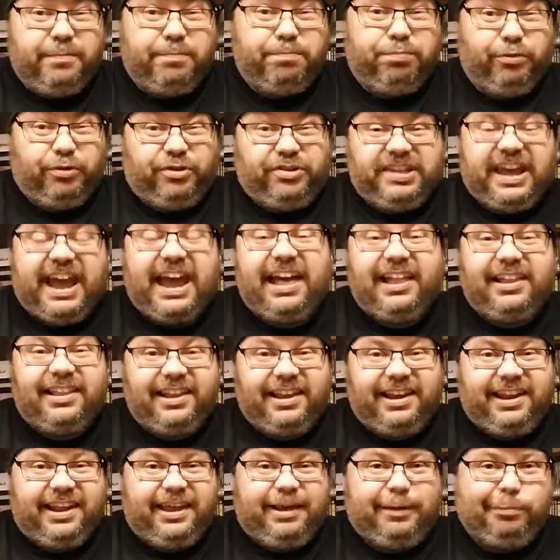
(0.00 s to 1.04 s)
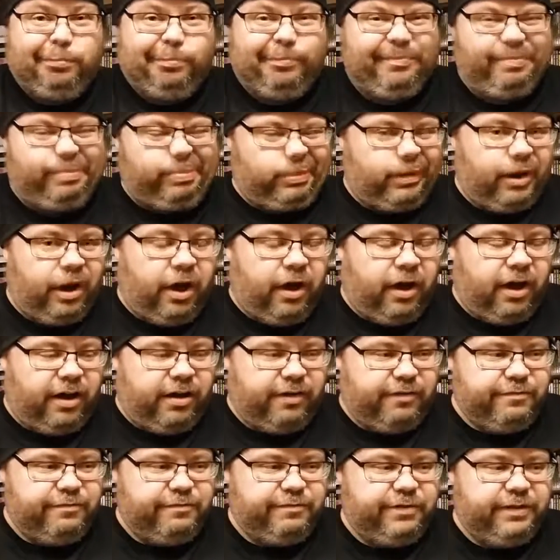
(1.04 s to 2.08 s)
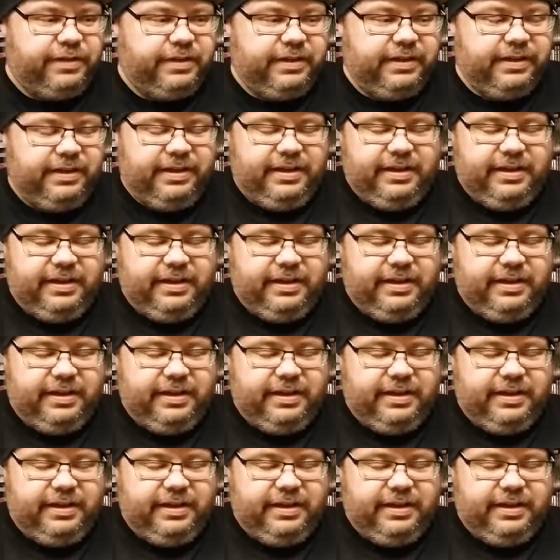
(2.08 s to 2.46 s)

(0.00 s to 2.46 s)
the brutality of